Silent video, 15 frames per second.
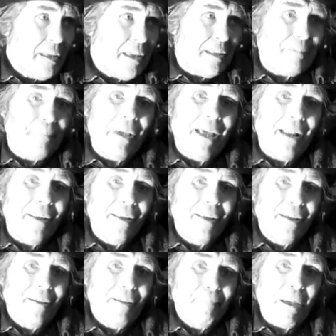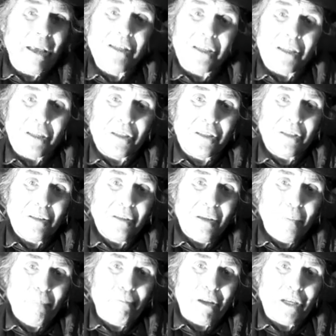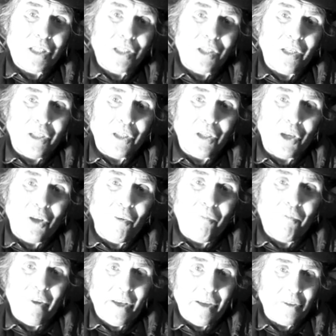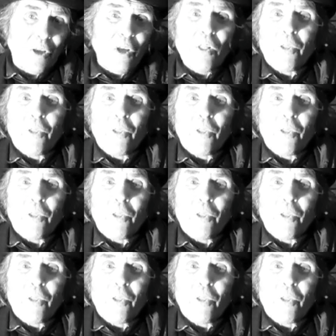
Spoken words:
and then peasants pressed into the conflict,